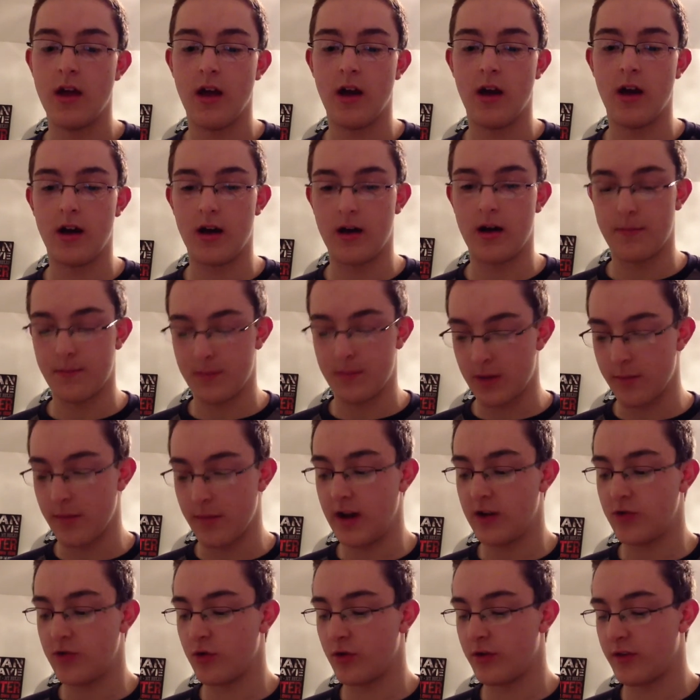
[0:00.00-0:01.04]
A
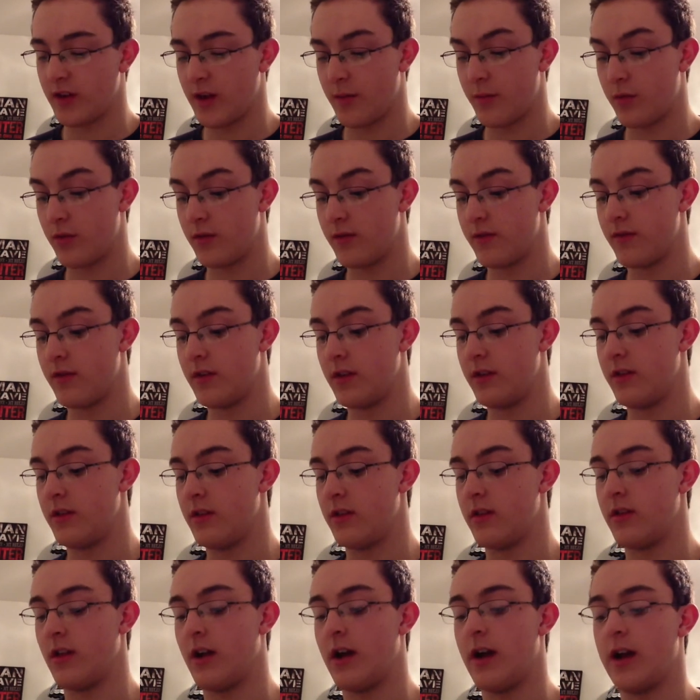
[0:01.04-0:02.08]
major example of this
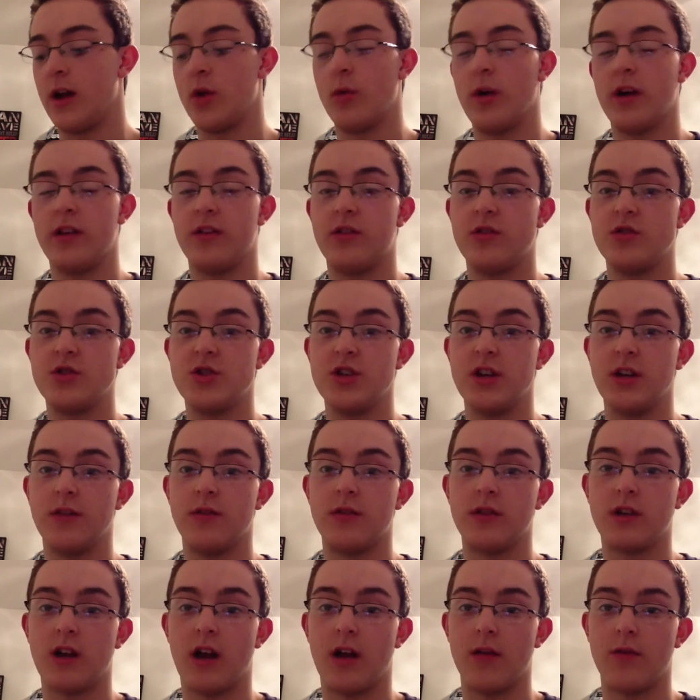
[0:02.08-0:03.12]
is iOS chief
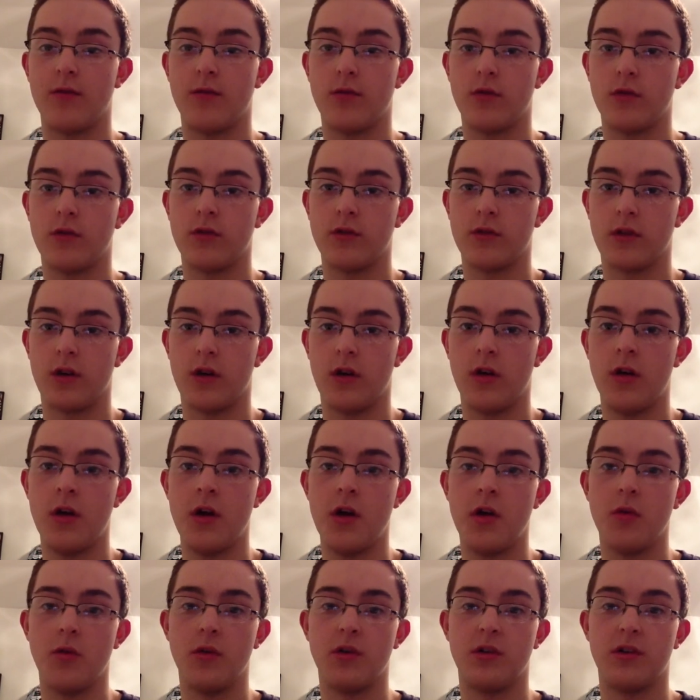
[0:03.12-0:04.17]
Scott Forstall,
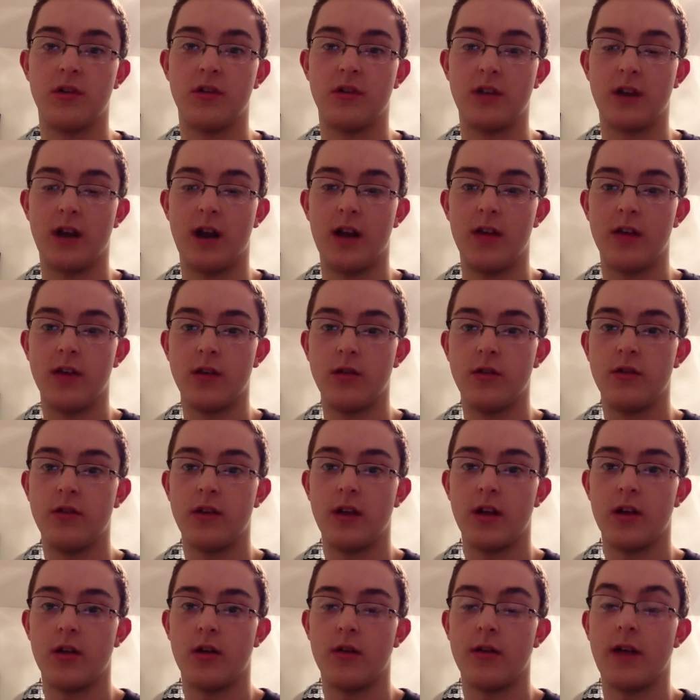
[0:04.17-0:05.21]
which is the guy that you
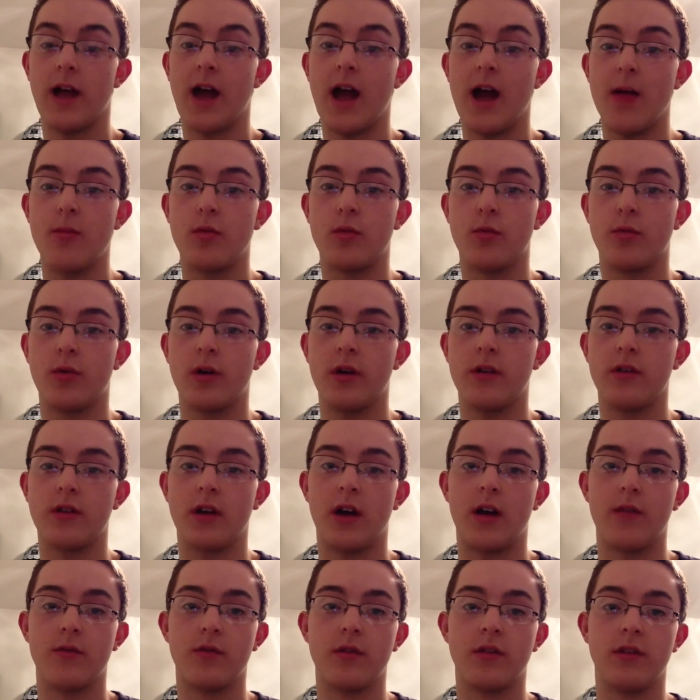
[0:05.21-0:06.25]
see at all the Apple press
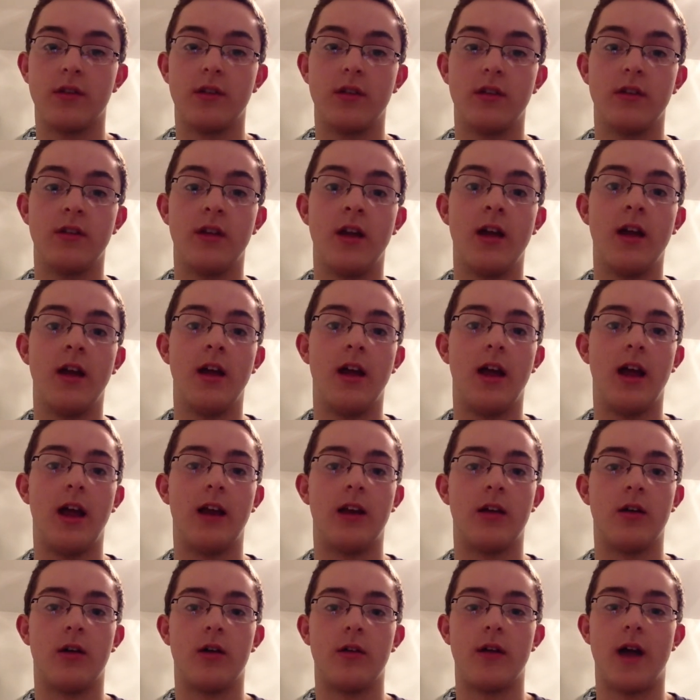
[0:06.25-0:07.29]
conferences
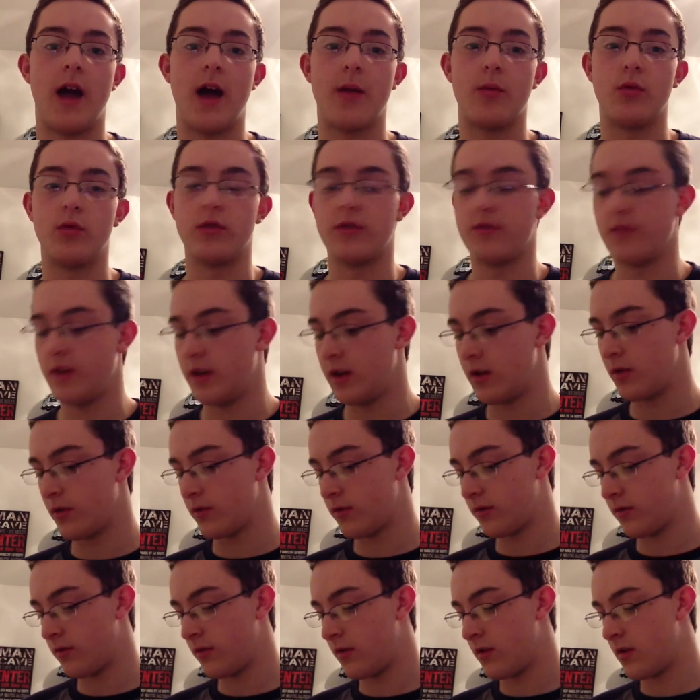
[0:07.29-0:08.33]
and in all the Apple's
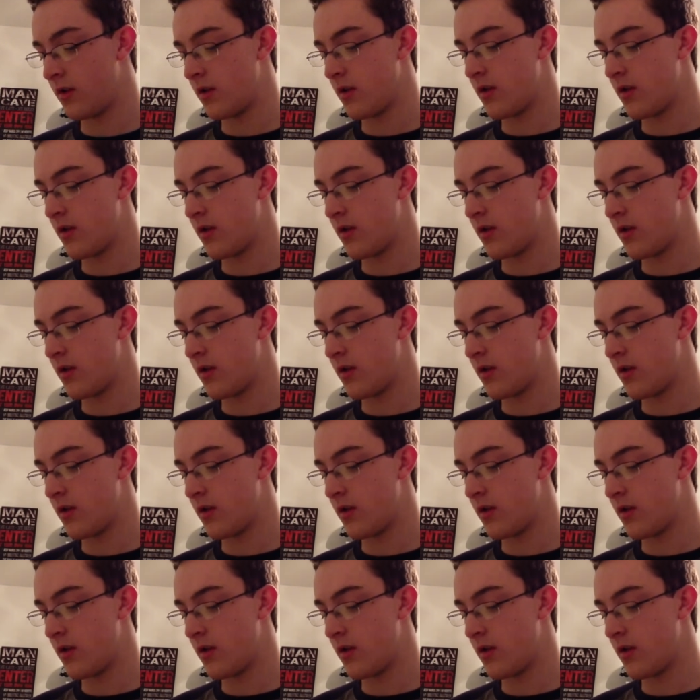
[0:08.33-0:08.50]
videos.